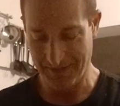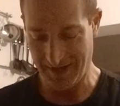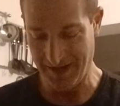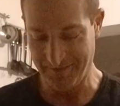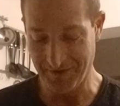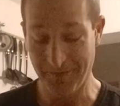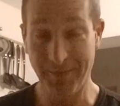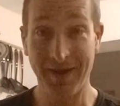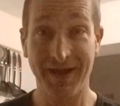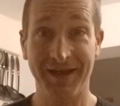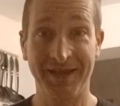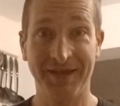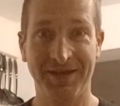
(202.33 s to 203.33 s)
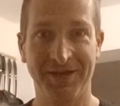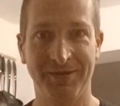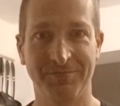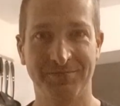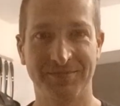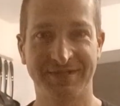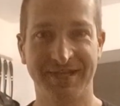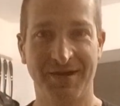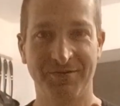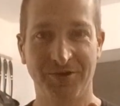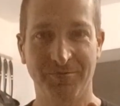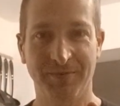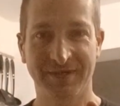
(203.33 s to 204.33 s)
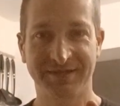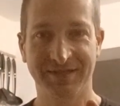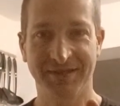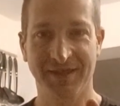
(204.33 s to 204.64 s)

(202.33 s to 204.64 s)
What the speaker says: I've got my sourdough mix in